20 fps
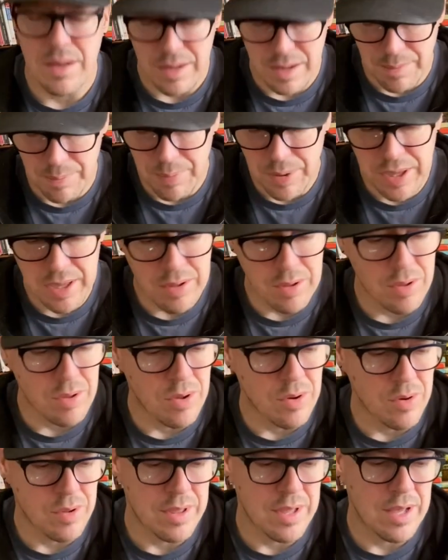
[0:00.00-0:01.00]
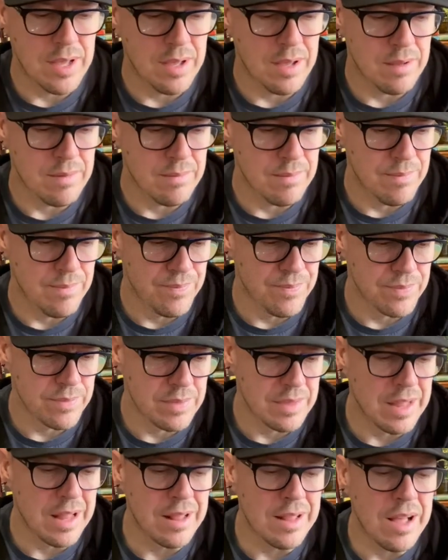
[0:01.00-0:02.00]
appeal or the
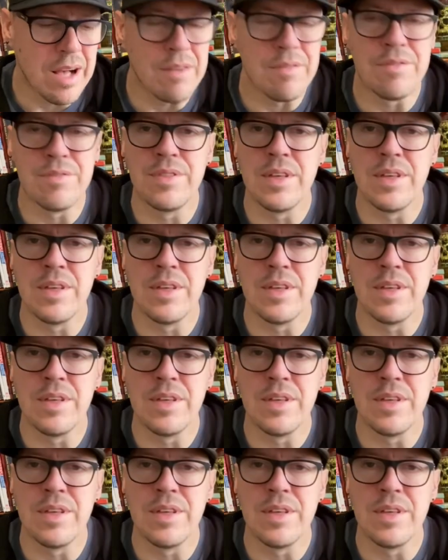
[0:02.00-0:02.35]
love